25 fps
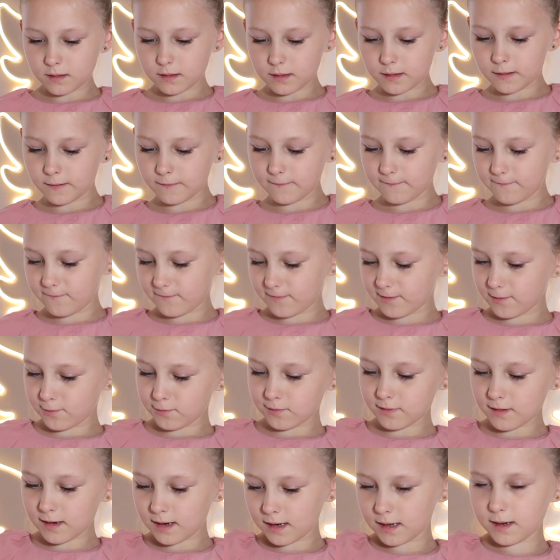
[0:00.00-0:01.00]
I feel
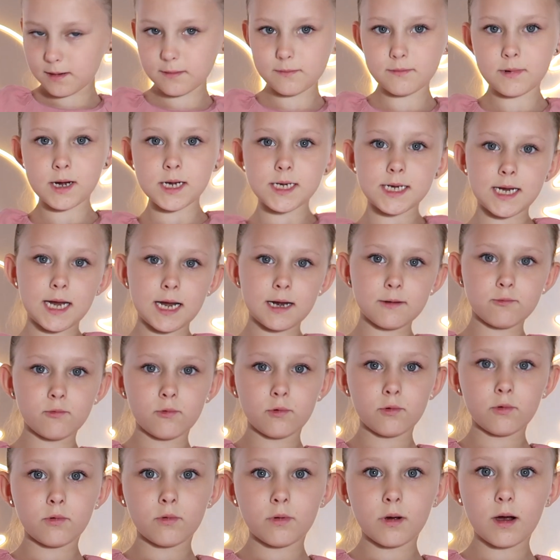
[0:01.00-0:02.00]
like my dad
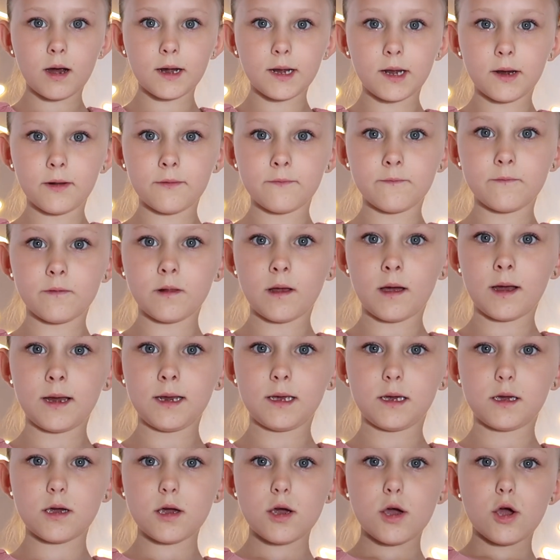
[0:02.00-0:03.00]
will kind of
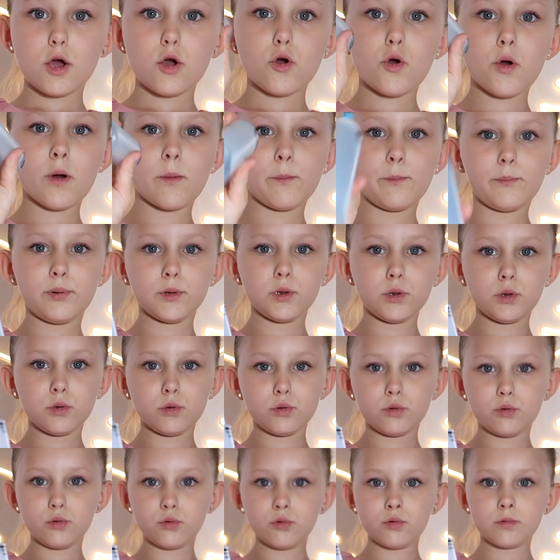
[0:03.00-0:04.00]
like a
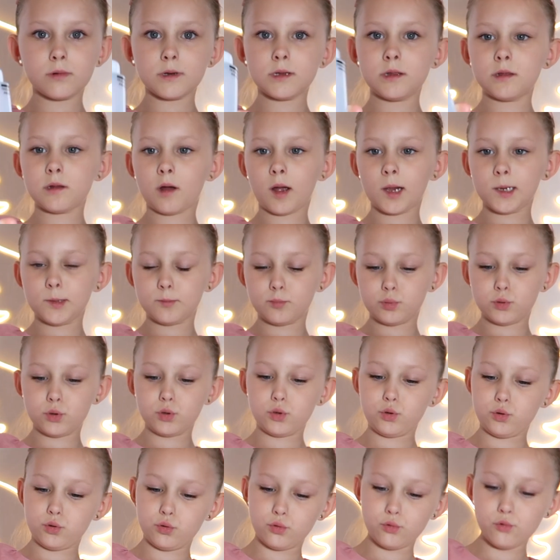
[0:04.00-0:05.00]
blue, light
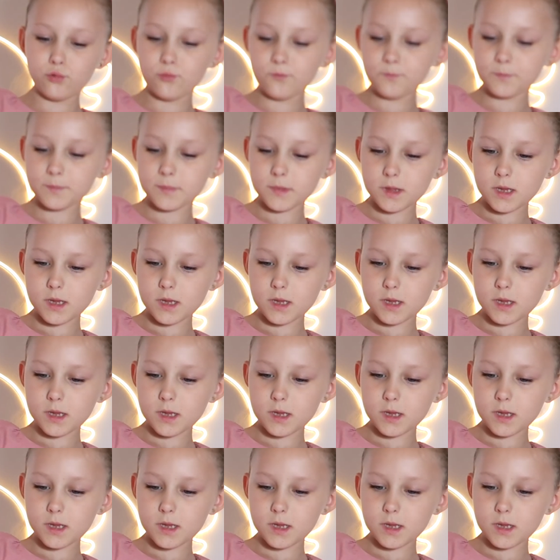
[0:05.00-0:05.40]
blue,